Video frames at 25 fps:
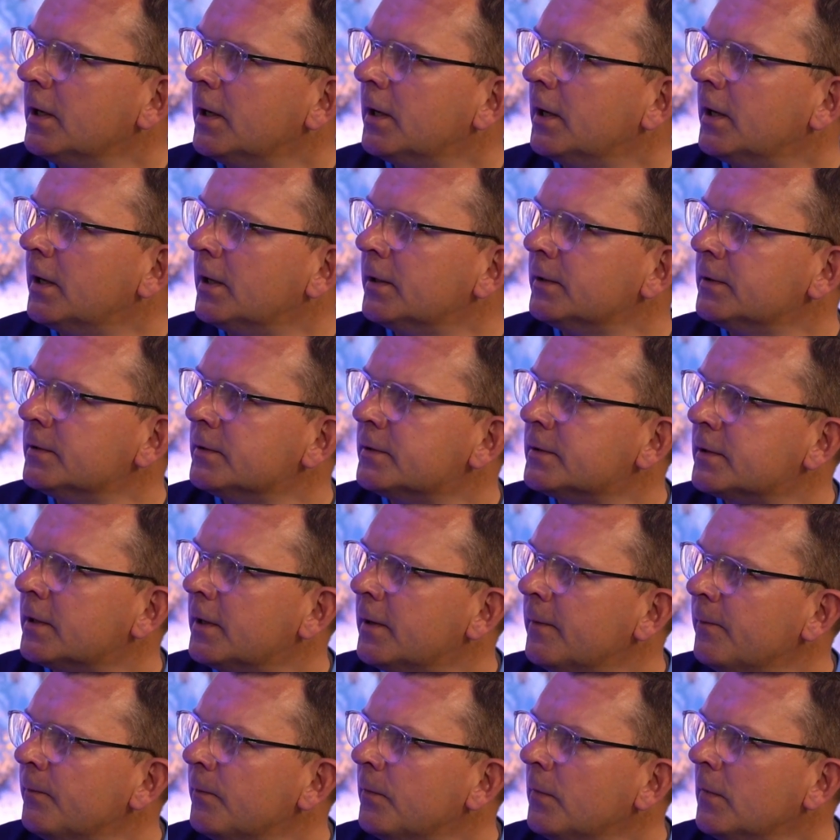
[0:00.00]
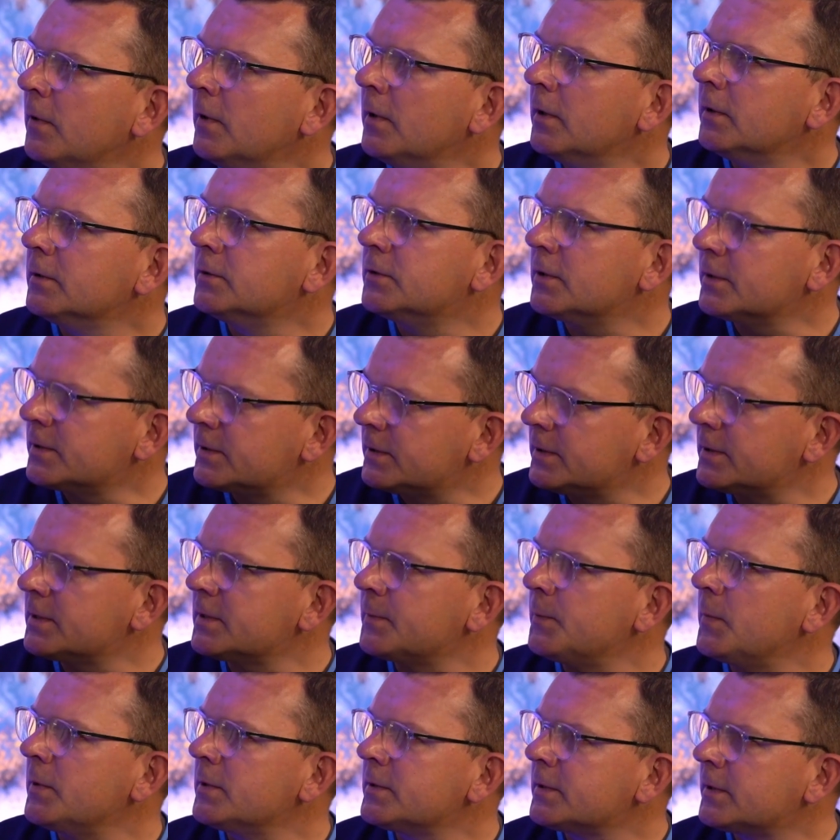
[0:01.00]
And just
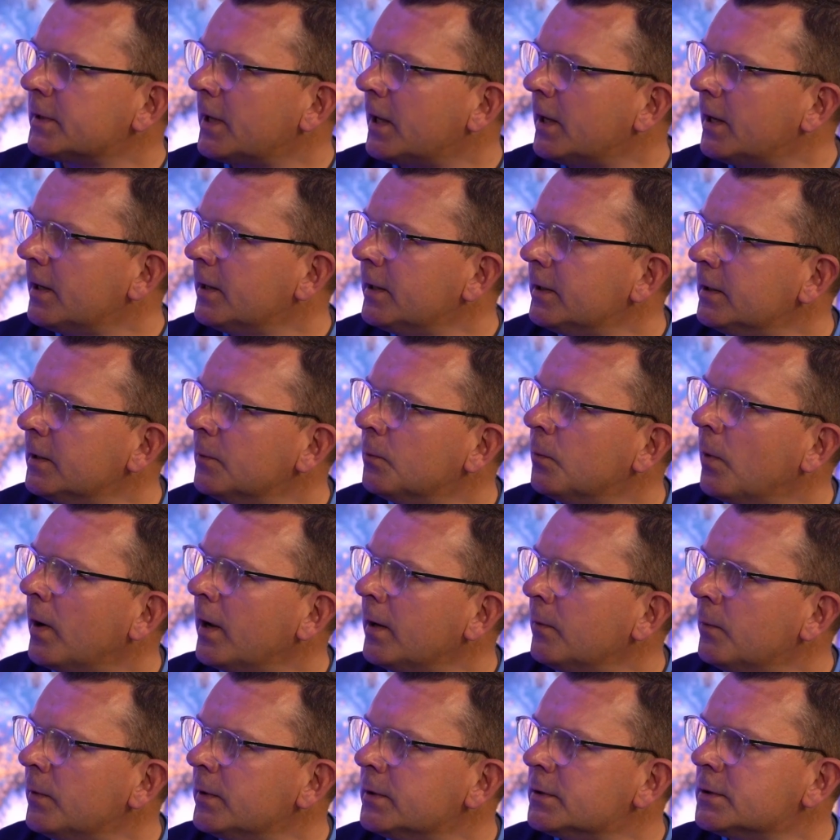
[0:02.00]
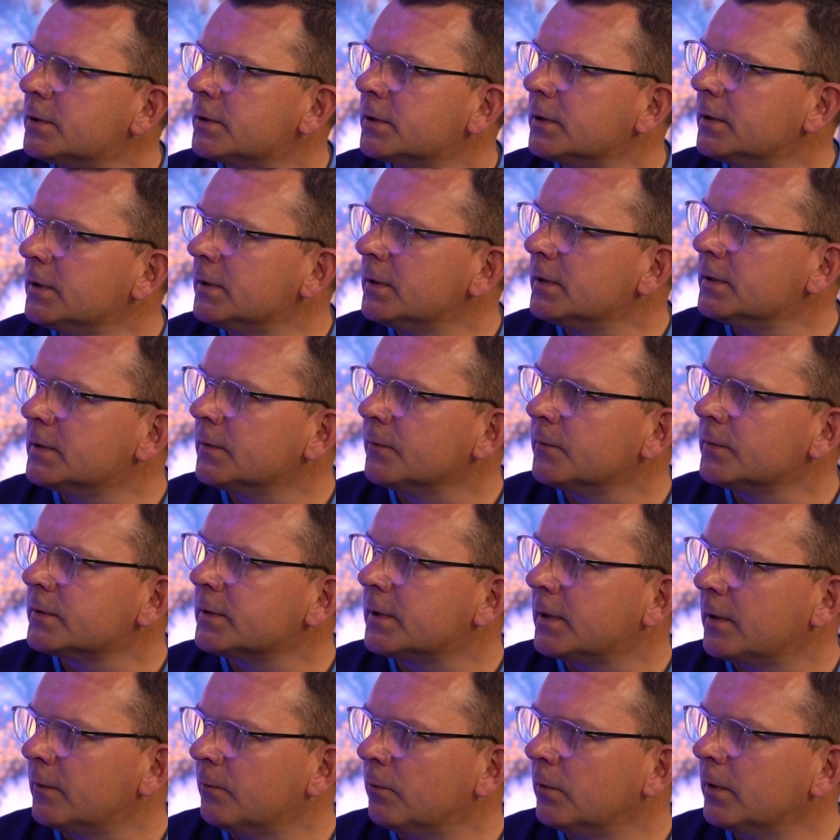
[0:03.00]
dismiss that in a way which is
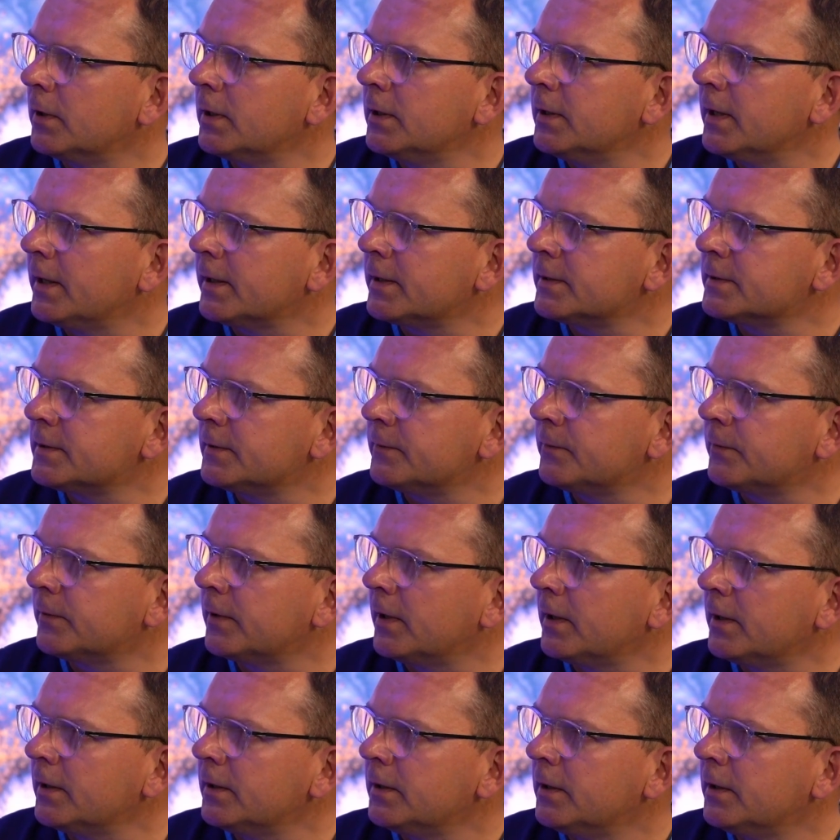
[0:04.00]
obviously a really negative thing.